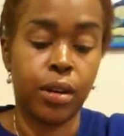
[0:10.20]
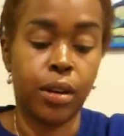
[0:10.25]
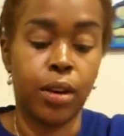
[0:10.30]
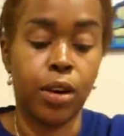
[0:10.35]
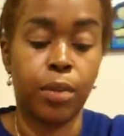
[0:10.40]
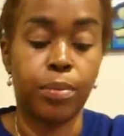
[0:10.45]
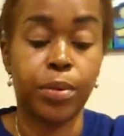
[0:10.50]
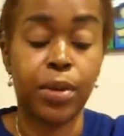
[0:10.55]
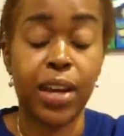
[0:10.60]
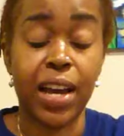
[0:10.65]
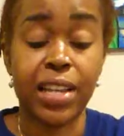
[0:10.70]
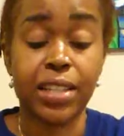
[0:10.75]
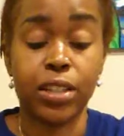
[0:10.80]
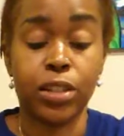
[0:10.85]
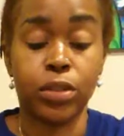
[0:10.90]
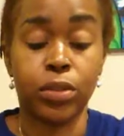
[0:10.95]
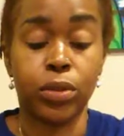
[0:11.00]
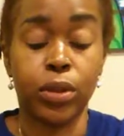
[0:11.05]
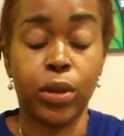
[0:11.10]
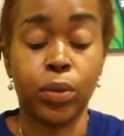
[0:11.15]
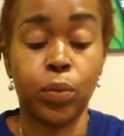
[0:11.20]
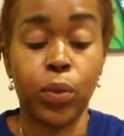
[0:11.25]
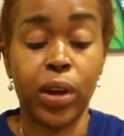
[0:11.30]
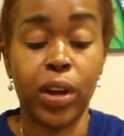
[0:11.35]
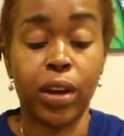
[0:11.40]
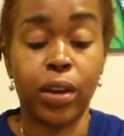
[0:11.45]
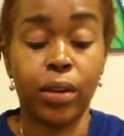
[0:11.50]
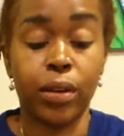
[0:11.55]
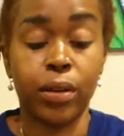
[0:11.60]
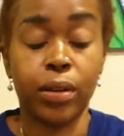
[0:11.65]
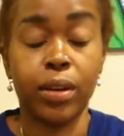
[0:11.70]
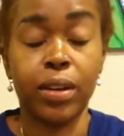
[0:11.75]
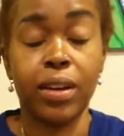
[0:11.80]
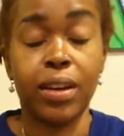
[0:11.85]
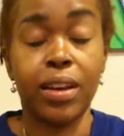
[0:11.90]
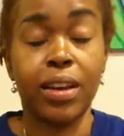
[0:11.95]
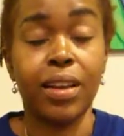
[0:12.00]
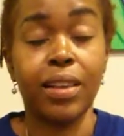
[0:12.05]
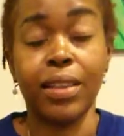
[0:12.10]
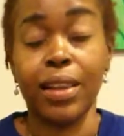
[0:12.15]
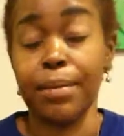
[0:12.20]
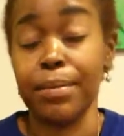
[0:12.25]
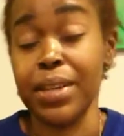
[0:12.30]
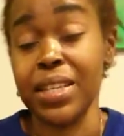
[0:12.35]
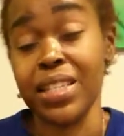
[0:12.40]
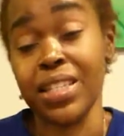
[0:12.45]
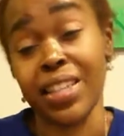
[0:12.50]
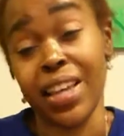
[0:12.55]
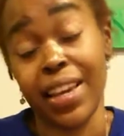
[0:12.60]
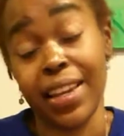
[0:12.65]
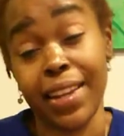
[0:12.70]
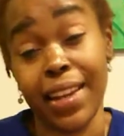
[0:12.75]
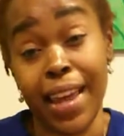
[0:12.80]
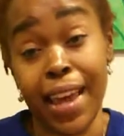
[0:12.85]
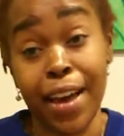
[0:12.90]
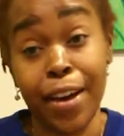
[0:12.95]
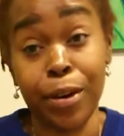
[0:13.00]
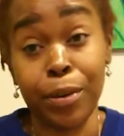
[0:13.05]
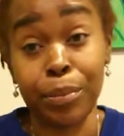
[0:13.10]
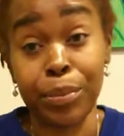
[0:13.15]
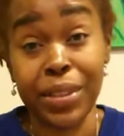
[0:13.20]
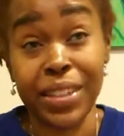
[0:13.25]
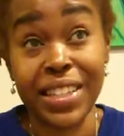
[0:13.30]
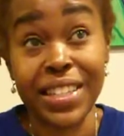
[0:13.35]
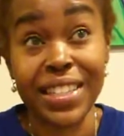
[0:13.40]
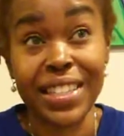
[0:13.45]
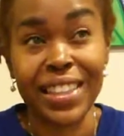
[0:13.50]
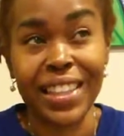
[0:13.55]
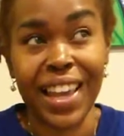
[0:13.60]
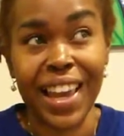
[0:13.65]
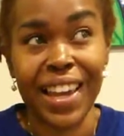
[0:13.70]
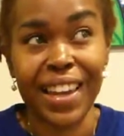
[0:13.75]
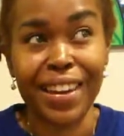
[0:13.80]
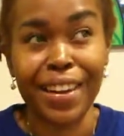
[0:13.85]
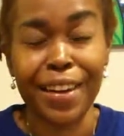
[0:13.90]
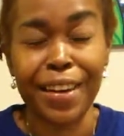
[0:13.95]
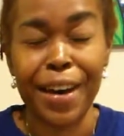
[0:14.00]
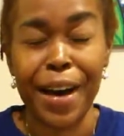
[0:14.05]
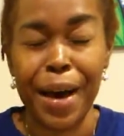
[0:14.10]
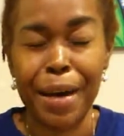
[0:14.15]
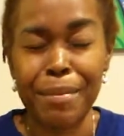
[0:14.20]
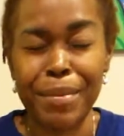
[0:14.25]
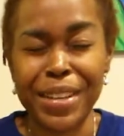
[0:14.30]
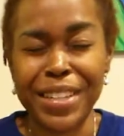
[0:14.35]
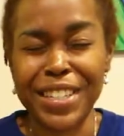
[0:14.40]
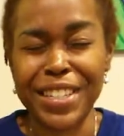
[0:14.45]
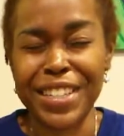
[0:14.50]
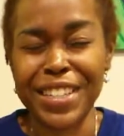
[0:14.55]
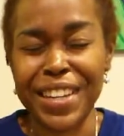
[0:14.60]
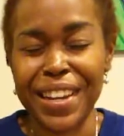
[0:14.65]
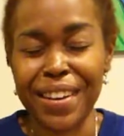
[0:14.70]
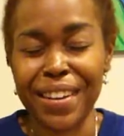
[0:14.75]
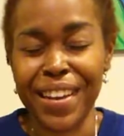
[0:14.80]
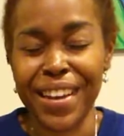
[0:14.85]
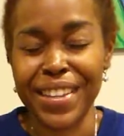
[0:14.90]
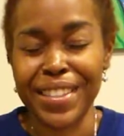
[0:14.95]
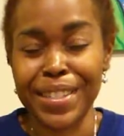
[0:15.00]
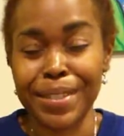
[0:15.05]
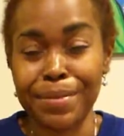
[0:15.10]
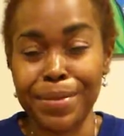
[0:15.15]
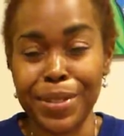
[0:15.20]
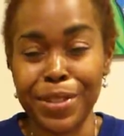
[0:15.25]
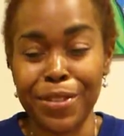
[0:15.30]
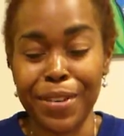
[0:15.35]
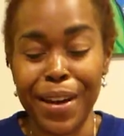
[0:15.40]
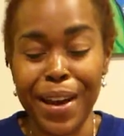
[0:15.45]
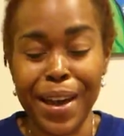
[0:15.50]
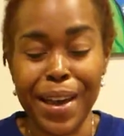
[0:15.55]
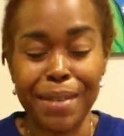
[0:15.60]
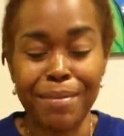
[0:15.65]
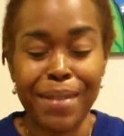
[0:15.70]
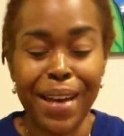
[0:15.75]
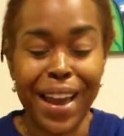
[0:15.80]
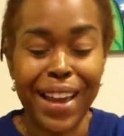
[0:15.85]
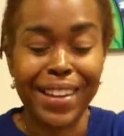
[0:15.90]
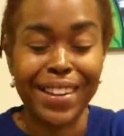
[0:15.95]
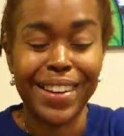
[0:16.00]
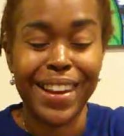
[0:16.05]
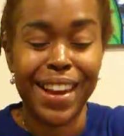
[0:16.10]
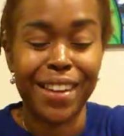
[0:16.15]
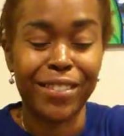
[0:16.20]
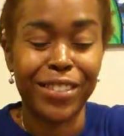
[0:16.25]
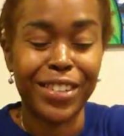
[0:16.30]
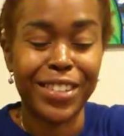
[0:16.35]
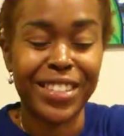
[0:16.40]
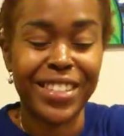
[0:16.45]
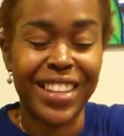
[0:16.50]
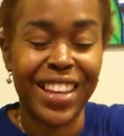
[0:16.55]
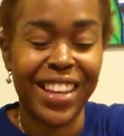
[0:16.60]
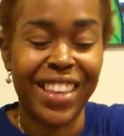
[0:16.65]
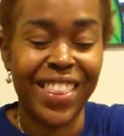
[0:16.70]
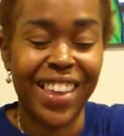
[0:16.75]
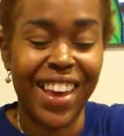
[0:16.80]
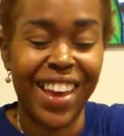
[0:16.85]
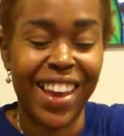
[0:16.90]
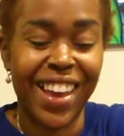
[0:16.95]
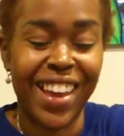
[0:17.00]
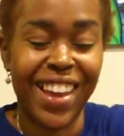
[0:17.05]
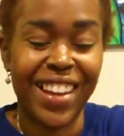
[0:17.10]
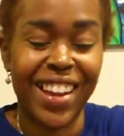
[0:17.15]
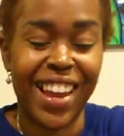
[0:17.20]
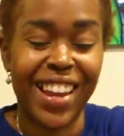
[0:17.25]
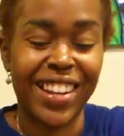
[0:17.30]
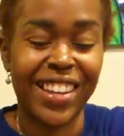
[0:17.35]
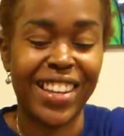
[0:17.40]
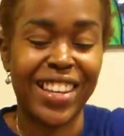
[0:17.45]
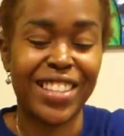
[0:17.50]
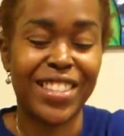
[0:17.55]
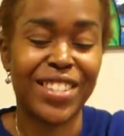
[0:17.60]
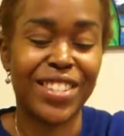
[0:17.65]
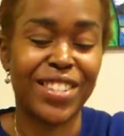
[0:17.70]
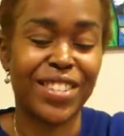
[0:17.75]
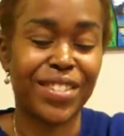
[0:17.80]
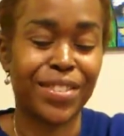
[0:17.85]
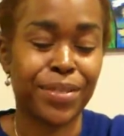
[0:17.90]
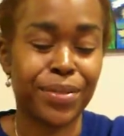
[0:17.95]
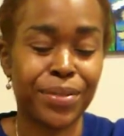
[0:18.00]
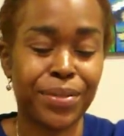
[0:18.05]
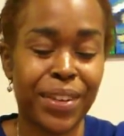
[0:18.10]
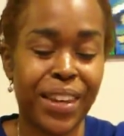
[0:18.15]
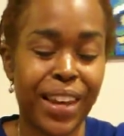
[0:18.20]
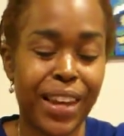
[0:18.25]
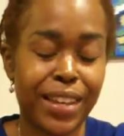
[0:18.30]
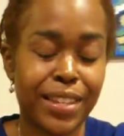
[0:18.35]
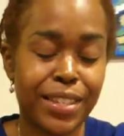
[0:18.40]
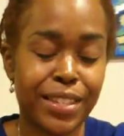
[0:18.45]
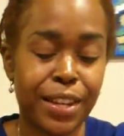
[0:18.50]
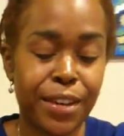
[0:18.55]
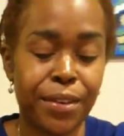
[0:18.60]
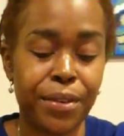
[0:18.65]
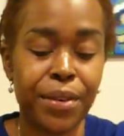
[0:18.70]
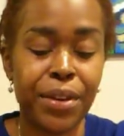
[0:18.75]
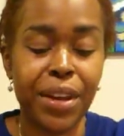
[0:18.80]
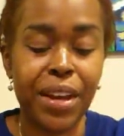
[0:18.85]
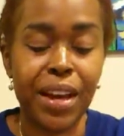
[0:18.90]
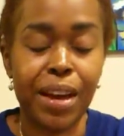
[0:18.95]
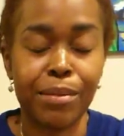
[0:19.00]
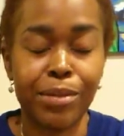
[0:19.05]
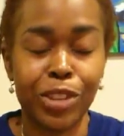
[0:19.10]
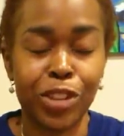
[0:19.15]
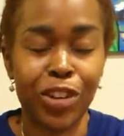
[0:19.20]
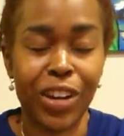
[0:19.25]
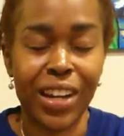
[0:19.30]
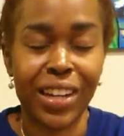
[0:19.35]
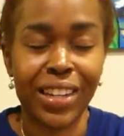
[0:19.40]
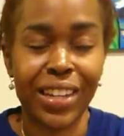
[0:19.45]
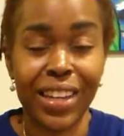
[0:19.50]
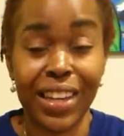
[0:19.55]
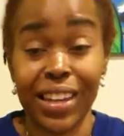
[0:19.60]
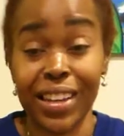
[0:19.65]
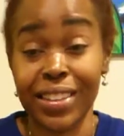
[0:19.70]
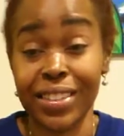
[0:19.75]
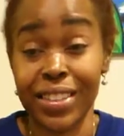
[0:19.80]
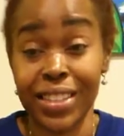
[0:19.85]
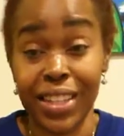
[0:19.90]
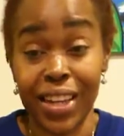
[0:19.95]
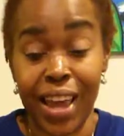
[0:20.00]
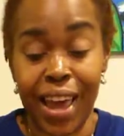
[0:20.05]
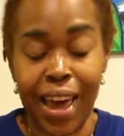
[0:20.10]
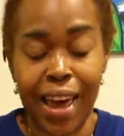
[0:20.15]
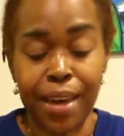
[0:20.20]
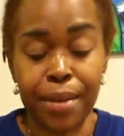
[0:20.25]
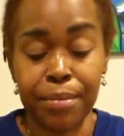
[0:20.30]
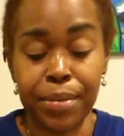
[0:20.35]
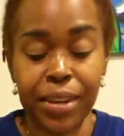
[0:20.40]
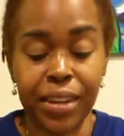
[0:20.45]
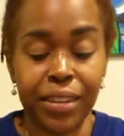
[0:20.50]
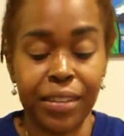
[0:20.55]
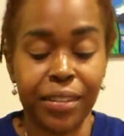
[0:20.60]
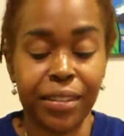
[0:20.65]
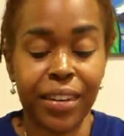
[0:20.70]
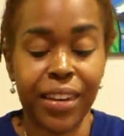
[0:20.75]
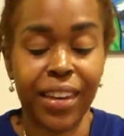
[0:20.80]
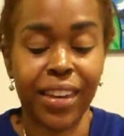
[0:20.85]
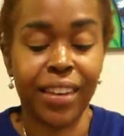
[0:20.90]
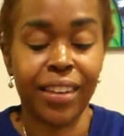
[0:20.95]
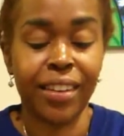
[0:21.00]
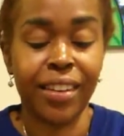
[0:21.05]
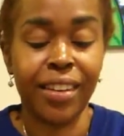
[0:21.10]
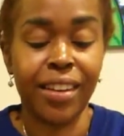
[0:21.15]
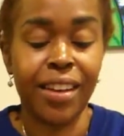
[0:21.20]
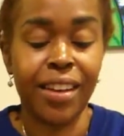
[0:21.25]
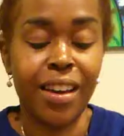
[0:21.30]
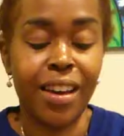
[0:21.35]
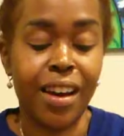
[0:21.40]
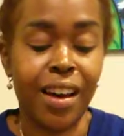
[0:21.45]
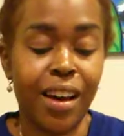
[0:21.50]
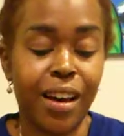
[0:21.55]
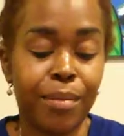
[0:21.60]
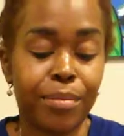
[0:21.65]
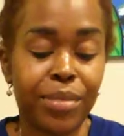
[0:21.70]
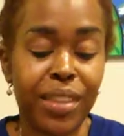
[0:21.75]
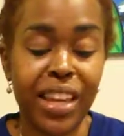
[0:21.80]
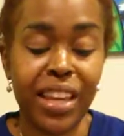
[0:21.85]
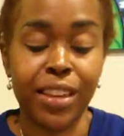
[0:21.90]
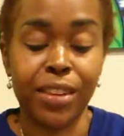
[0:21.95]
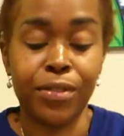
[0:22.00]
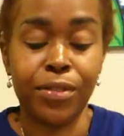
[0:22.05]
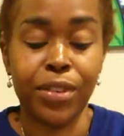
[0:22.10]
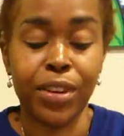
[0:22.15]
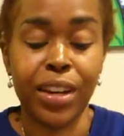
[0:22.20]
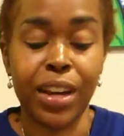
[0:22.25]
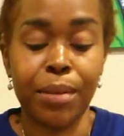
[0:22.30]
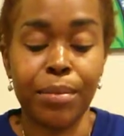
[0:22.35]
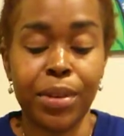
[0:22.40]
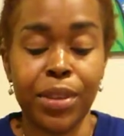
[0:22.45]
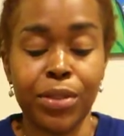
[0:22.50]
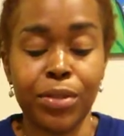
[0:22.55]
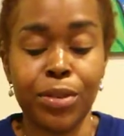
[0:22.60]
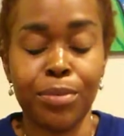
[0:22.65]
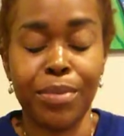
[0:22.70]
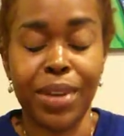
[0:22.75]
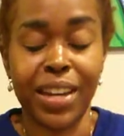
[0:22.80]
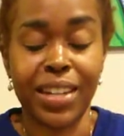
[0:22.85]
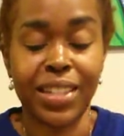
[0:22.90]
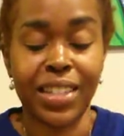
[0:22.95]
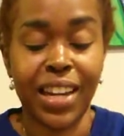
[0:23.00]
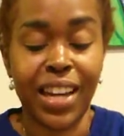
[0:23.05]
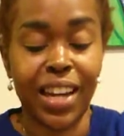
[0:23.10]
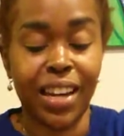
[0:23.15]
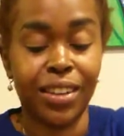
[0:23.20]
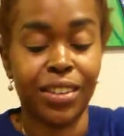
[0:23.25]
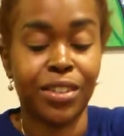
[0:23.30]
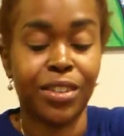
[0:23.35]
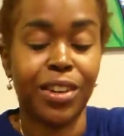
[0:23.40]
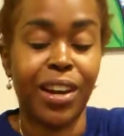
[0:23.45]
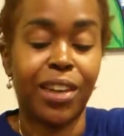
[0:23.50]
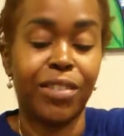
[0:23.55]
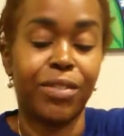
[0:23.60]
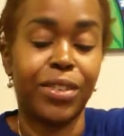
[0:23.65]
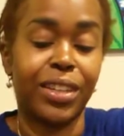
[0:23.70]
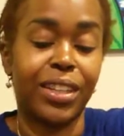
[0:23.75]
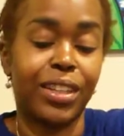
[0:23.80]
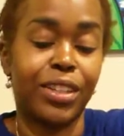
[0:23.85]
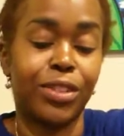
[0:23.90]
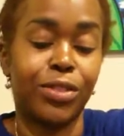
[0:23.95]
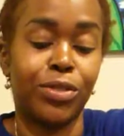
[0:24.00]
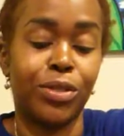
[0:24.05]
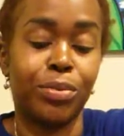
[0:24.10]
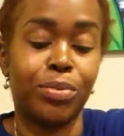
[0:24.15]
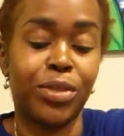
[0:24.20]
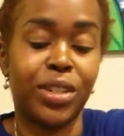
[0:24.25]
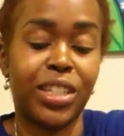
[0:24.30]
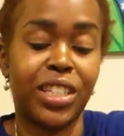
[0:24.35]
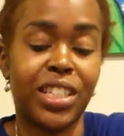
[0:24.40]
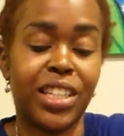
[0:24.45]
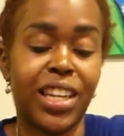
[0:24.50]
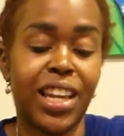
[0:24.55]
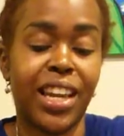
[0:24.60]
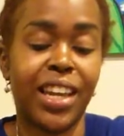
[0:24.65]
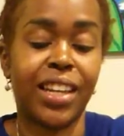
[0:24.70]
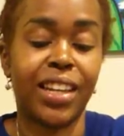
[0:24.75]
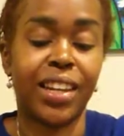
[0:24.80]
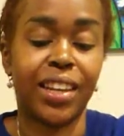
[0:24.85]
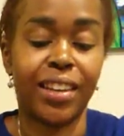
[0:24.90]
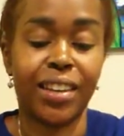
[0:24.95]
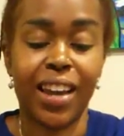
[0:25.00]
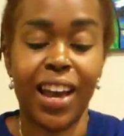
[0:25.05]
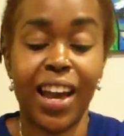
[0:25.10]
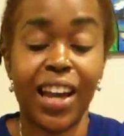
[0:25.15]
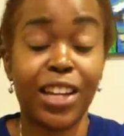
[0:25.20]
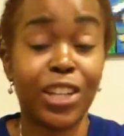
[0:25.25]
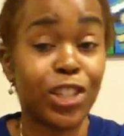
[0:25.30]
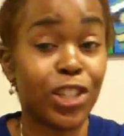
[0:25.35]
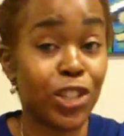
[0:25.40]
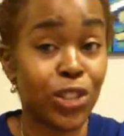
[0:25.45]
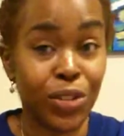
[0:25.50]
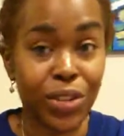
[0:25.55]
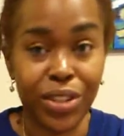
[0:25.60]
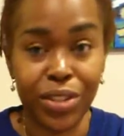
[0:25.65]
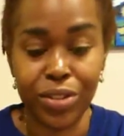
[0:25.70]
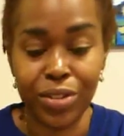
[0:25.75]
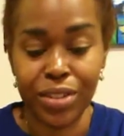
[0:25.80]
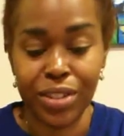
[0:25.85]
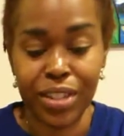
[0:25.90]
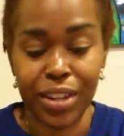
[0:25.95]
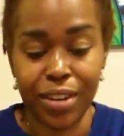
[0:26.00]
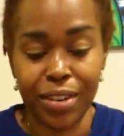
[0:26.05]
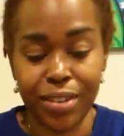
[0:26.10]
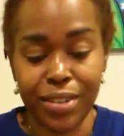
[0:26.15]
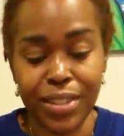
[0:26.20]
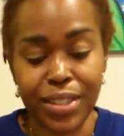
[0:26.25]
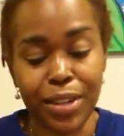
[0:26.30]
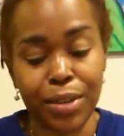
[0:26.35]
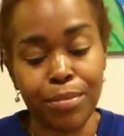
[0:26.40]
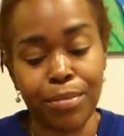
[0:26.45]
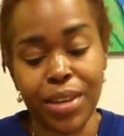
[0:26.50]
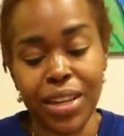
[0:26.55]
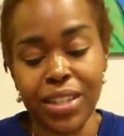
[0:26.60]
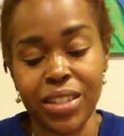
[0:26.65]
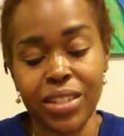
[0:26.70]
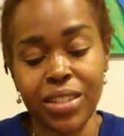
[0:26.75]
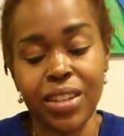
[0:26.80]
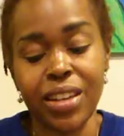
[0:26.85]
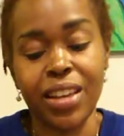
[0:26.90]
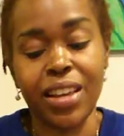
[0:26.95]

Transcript: Hope you guys are doing well. Let me say now, please like, comment, share, and subscribe. I never say that and I need to, okay? So I'm trying to get into the habit, okay? Thank you for coming through my channel. I really do appreciate it. I enjoy doing tarot so much.